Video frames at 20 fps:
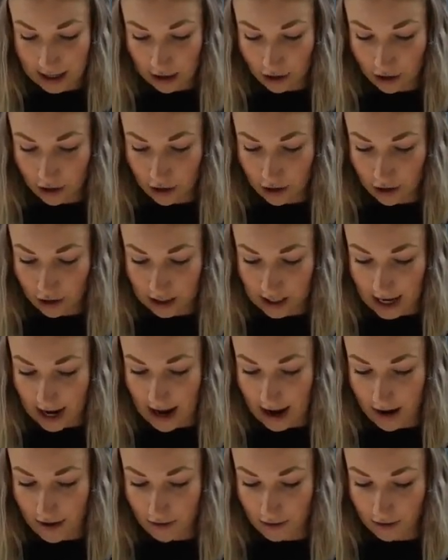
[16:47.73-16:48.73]
cut
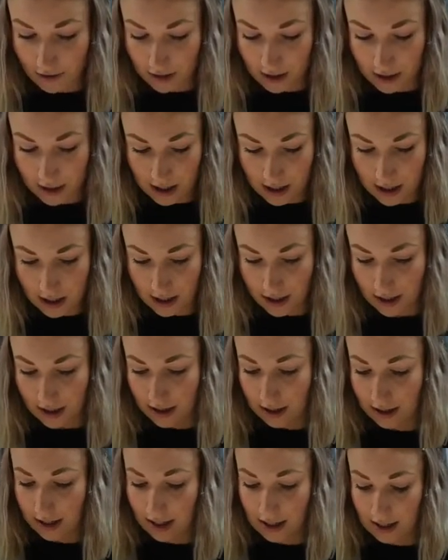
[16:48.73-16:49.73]
out
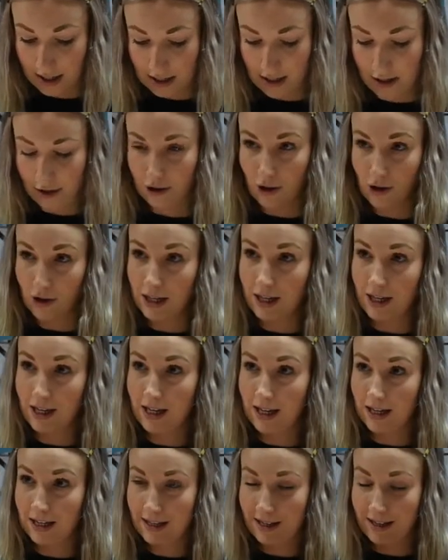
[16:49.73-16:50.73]
this little doggy
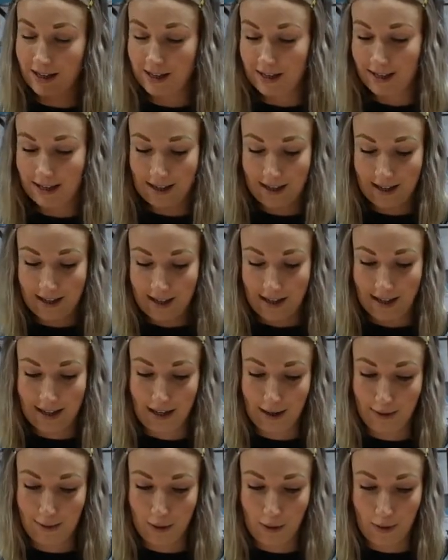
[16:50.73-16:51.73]
here
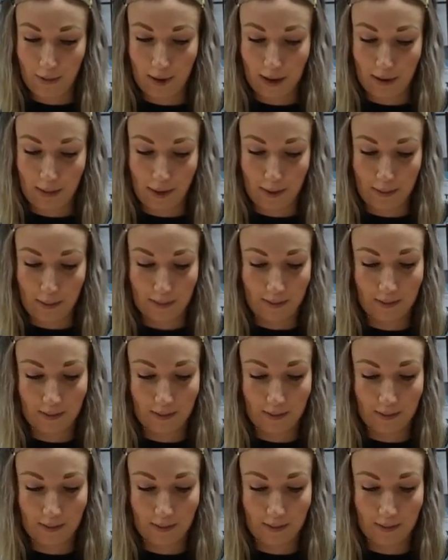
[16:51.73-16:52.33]
and pop it in.